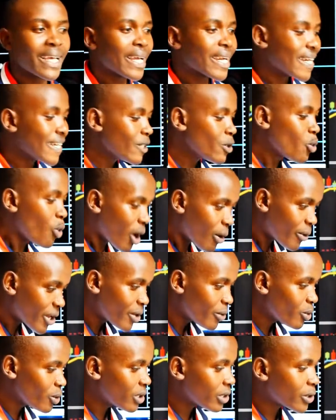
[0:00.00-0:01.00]
Like
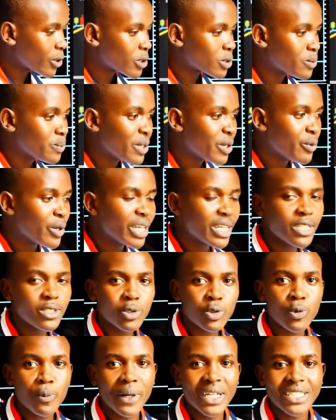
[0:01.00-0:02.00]
Huawei will not be willing
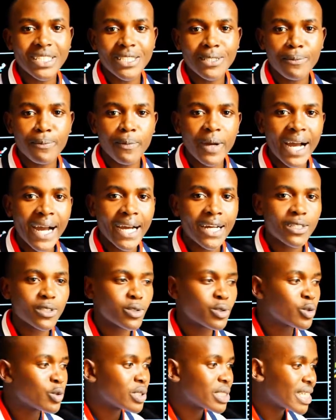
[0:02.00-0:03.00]
to